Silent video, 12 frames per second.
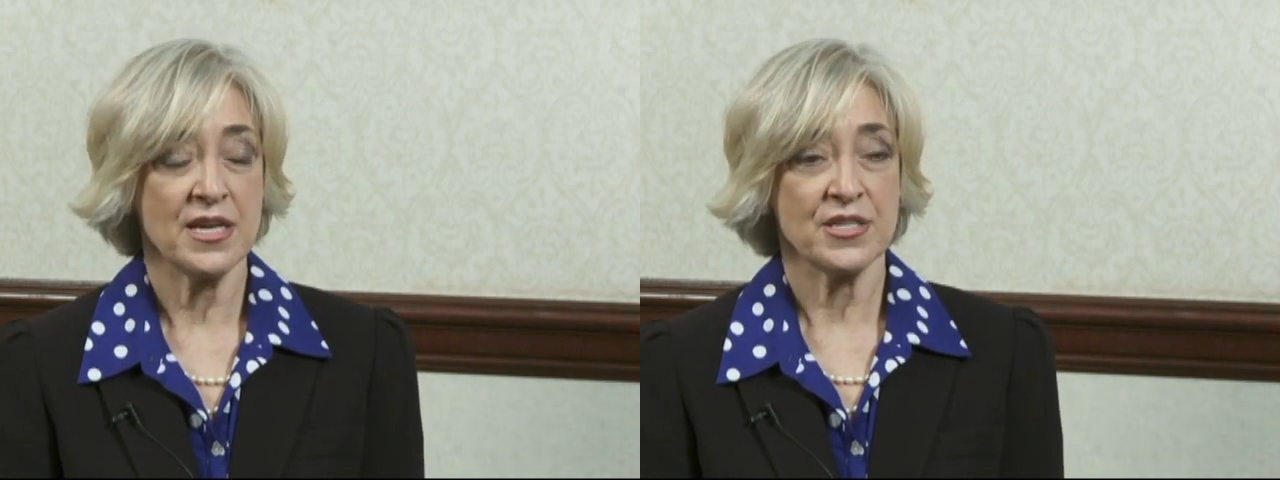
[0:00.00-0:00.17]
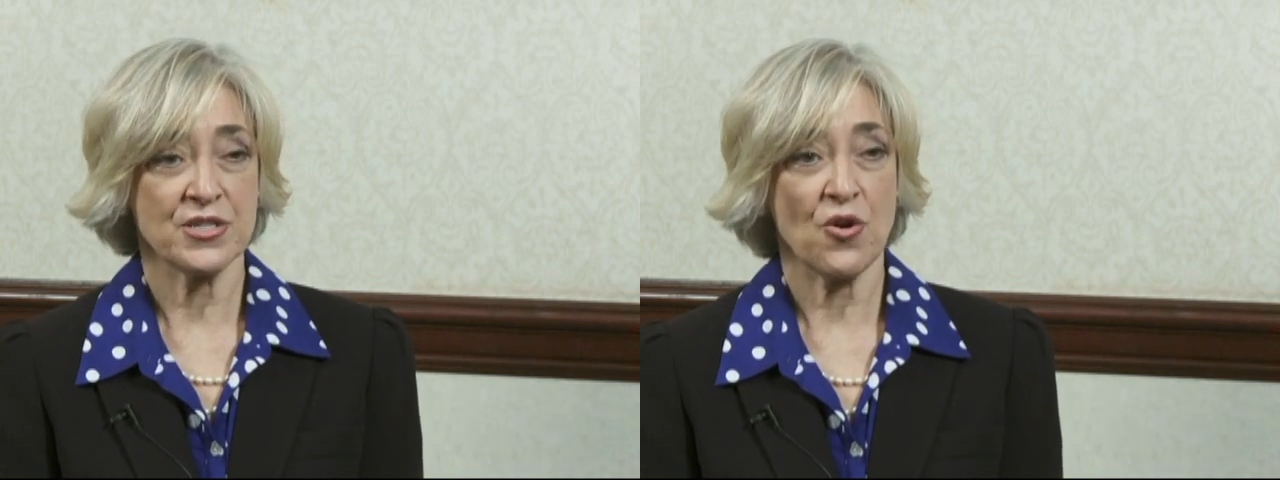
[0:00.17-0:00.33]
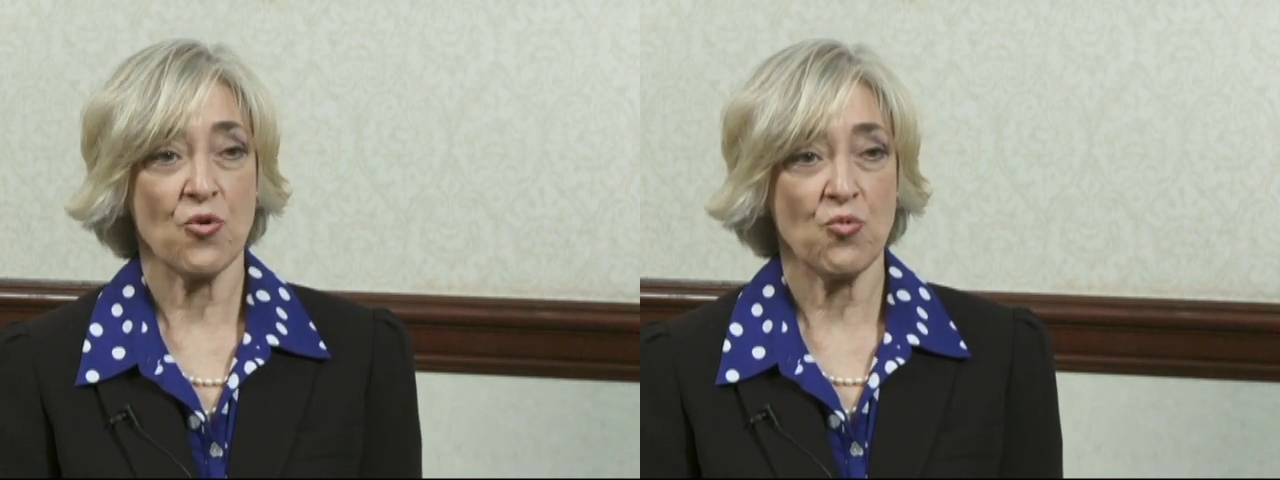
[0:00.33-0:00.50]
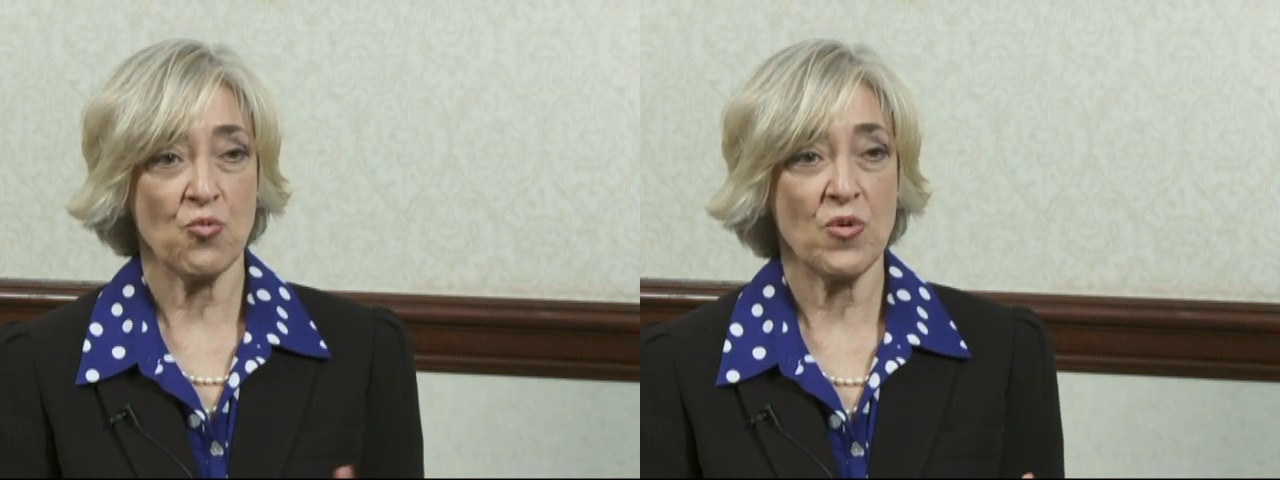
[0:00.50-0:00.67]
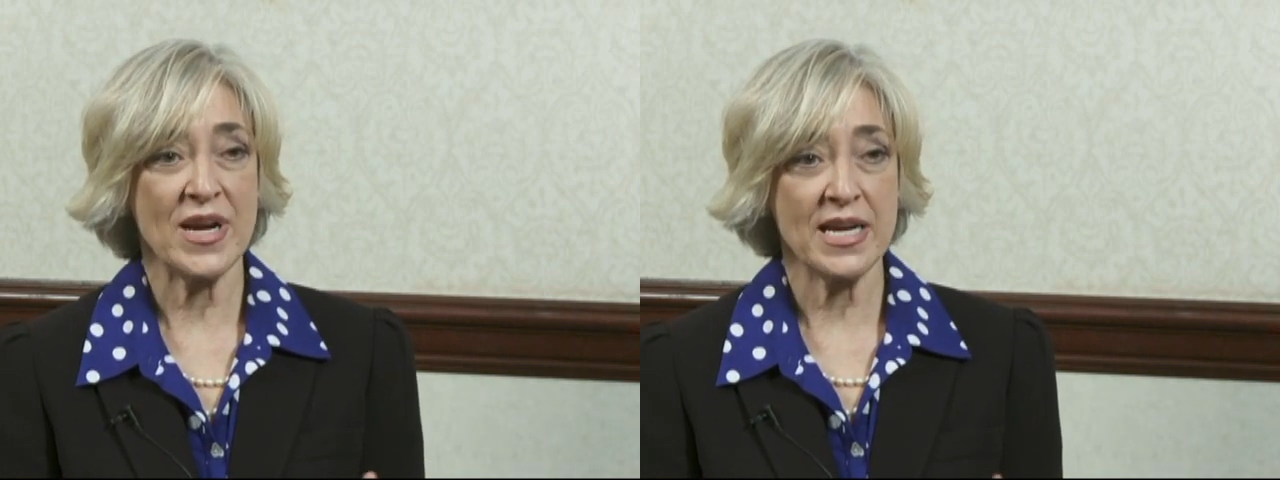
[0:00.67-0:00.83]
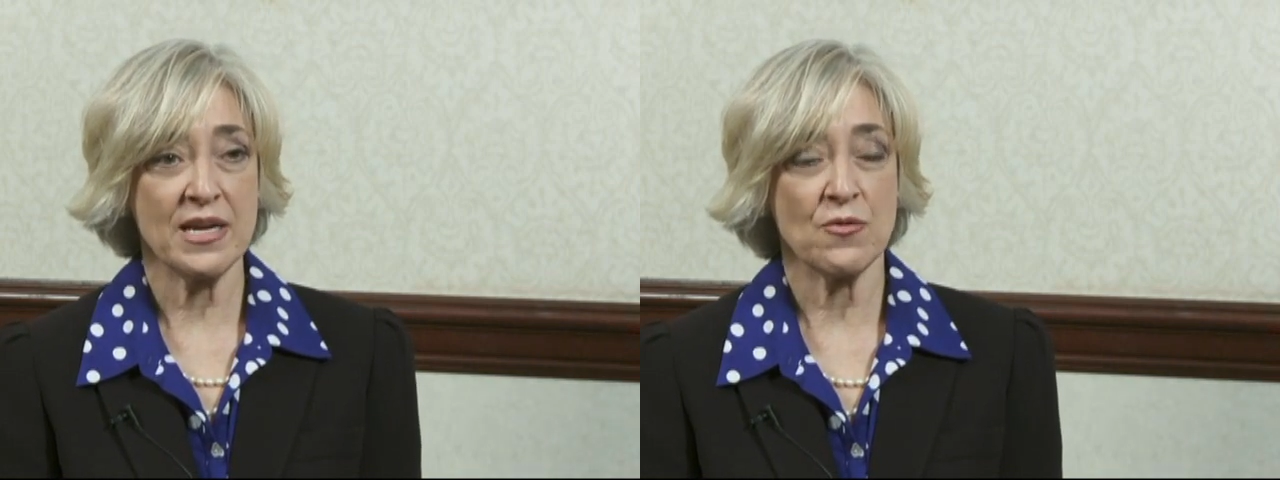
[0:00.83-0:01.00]
So
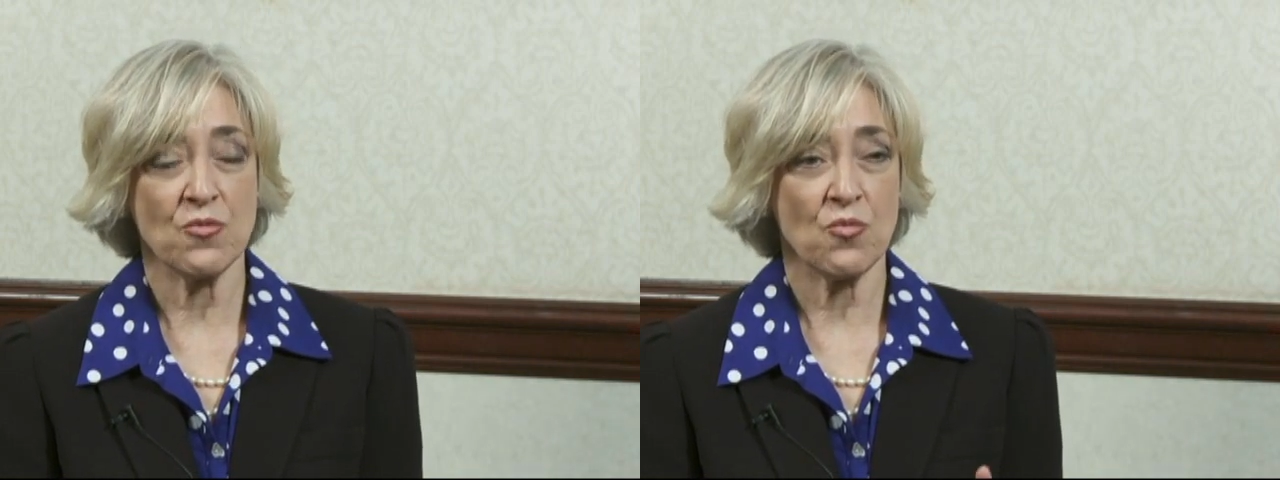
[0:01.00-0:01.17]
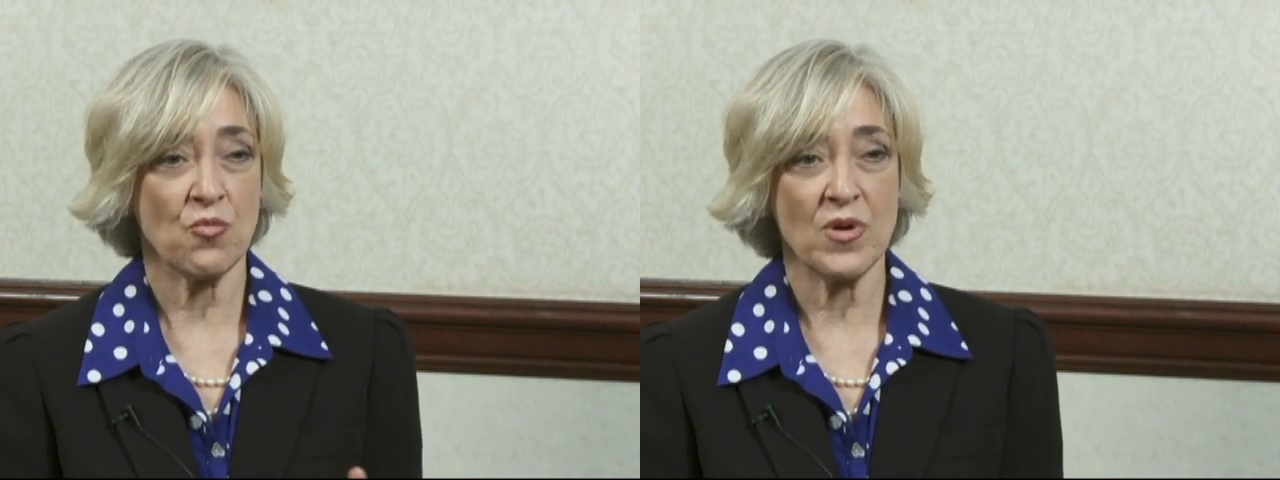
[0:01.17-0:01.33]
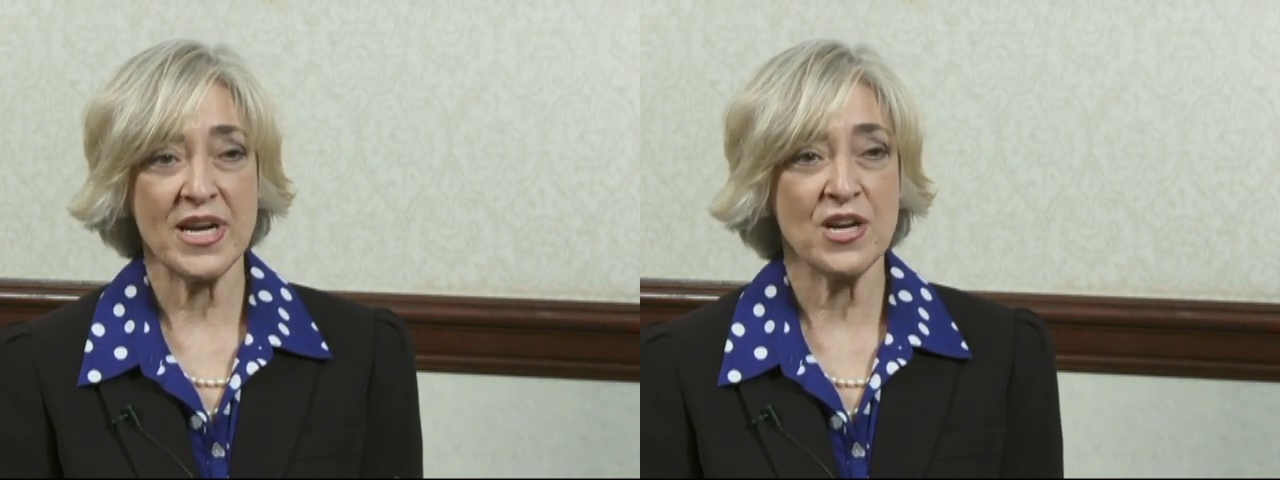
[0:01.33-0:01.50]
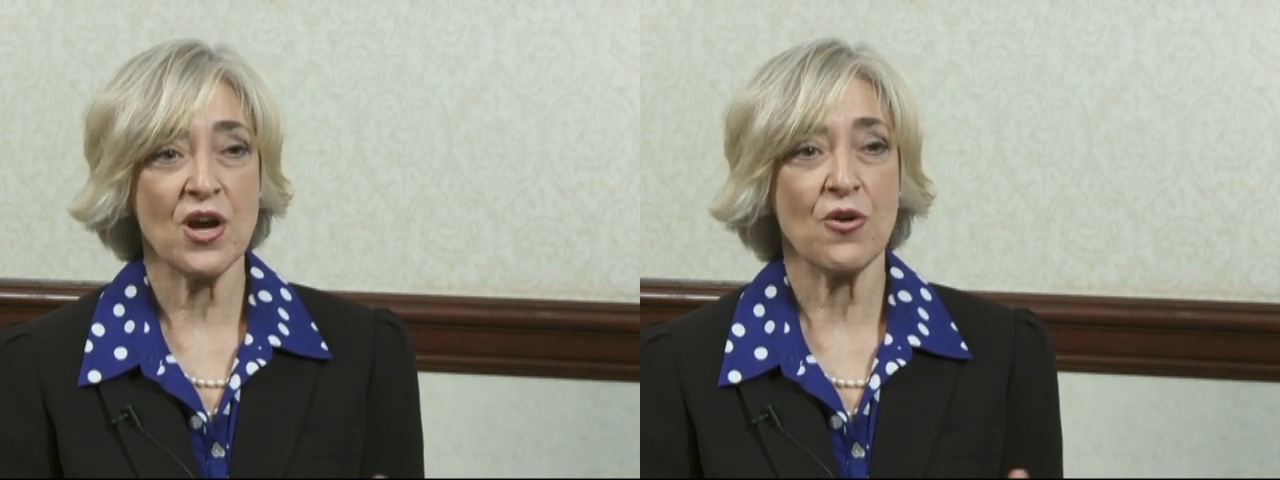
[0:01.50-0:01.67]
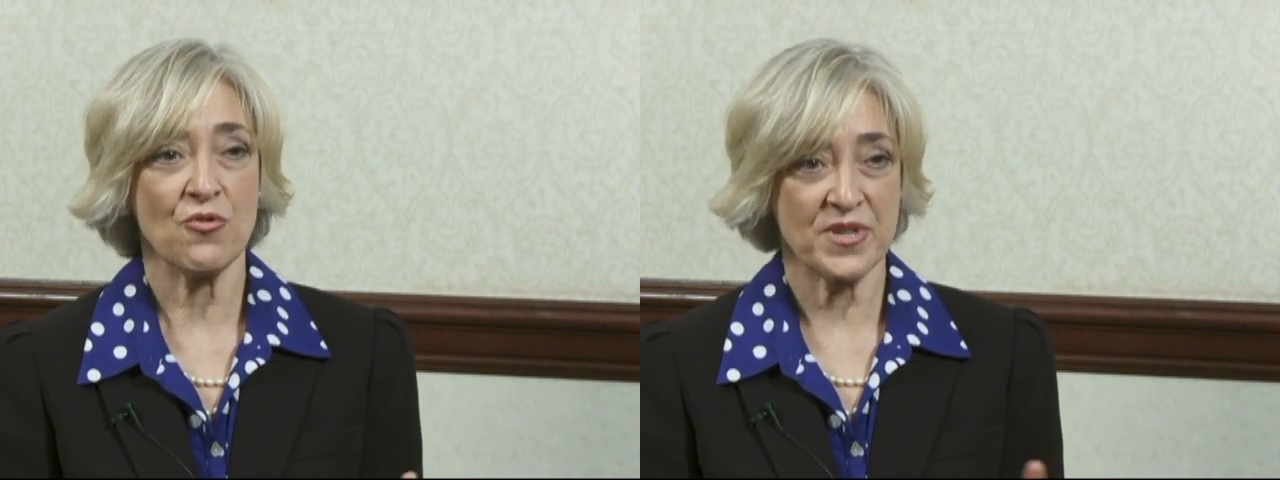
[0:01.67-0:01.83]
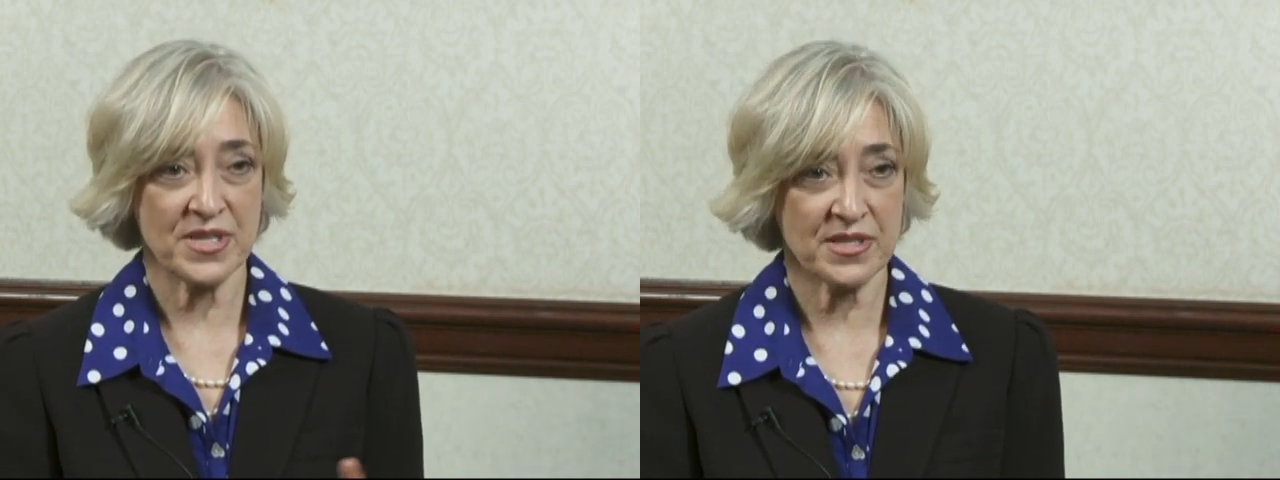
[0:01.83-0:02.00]
we, we
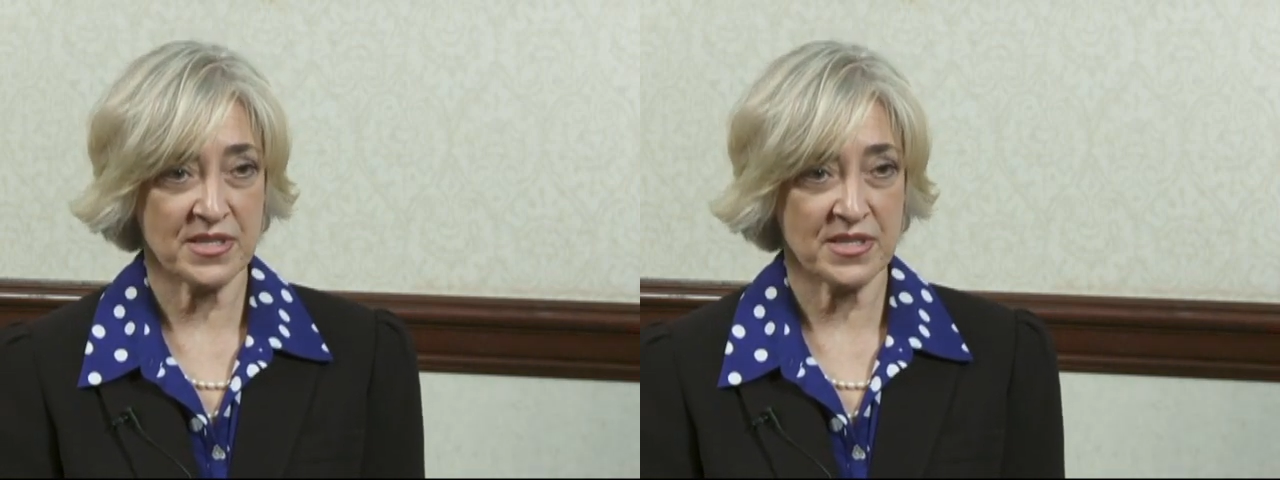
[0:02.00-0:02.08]
know this,